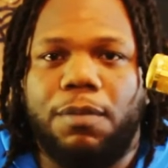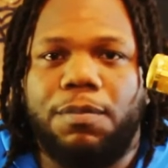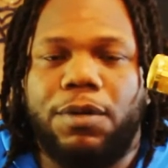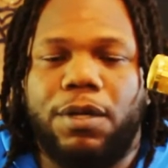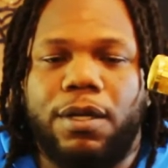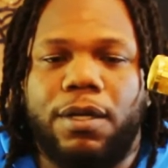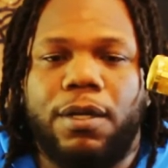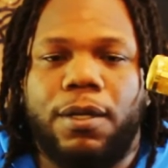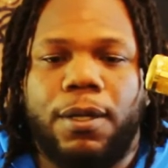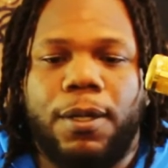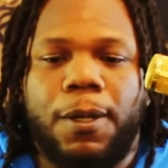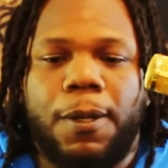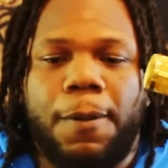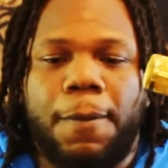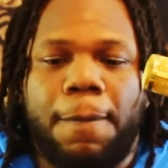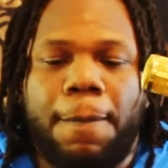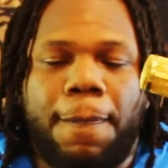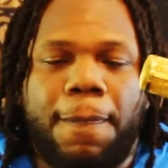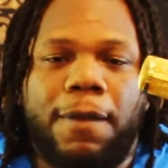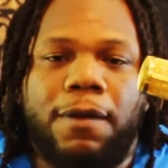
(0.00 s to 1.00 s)
But
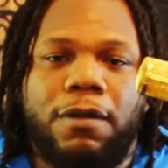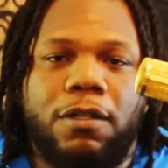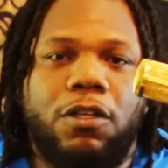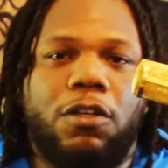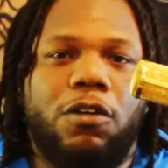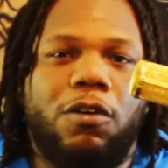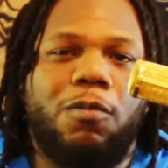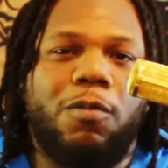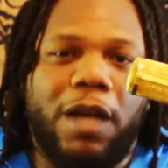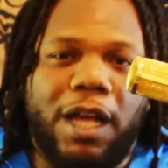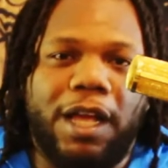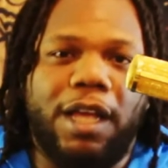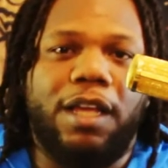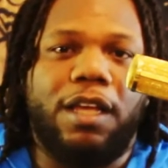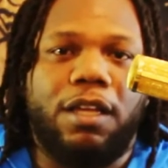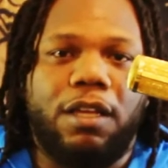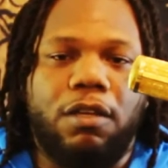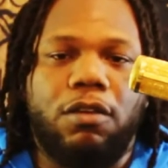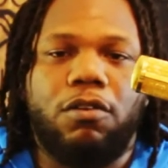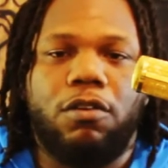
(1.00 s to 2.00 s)
Lil
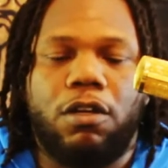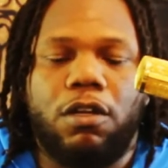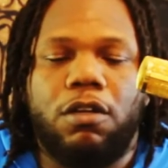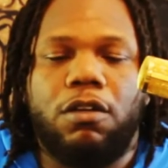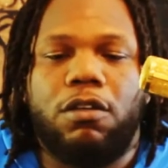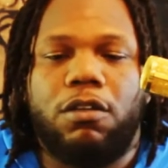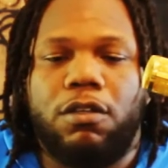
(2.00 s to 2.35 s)
Wayne, you know.